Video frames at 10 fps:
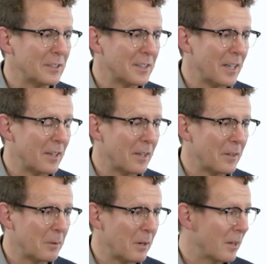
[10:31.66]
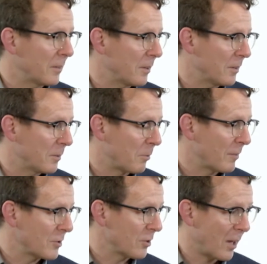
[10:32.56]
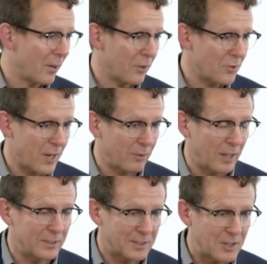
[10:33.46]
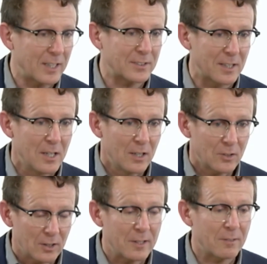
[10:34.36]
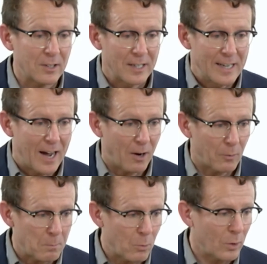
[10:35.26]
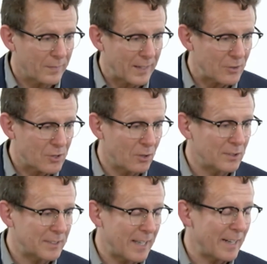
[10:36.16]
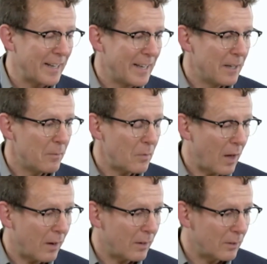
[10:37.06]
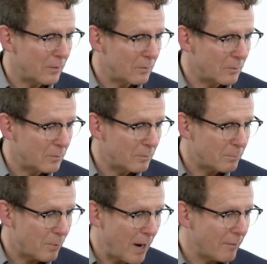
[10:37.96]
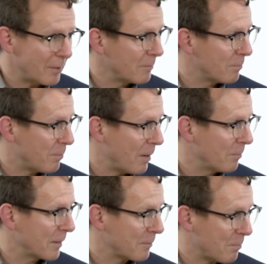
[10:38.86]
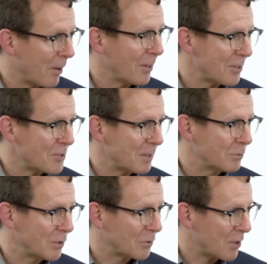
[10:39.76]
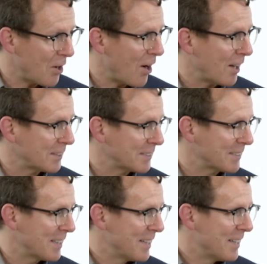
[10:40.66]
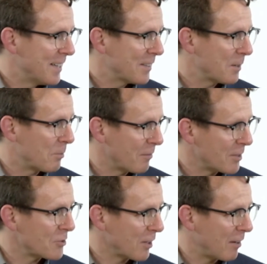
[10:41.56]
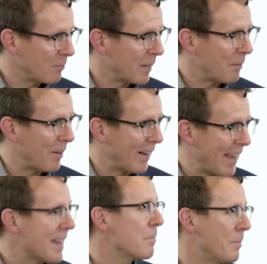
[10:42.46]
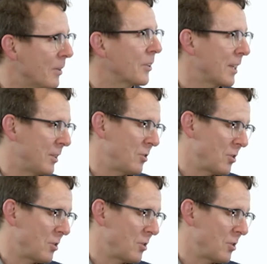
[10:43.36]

the Provincial Auditor General has just delivered a report that shows that private-public partnerships has cost the provincial government about $8 billion.